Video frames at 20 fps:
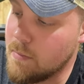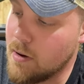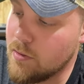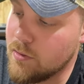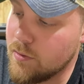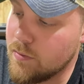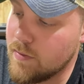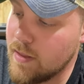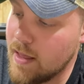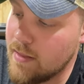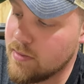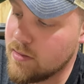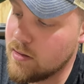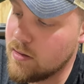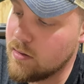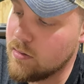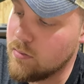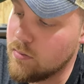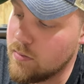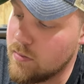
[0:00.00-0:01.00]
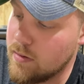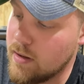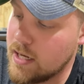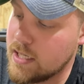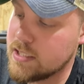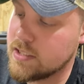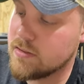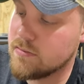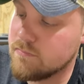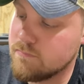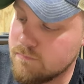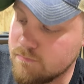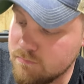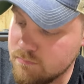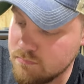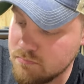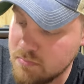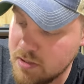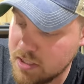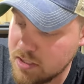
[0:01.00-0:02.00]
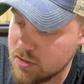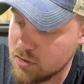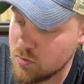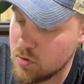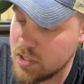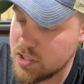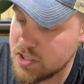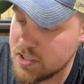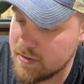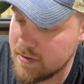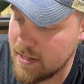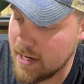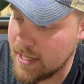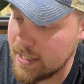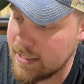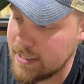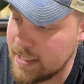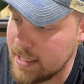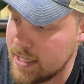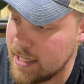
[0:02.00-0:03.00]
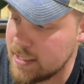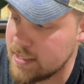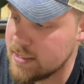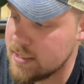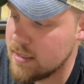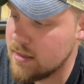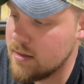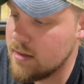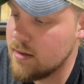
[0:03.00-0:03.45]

Other than that, the next biggest question that I get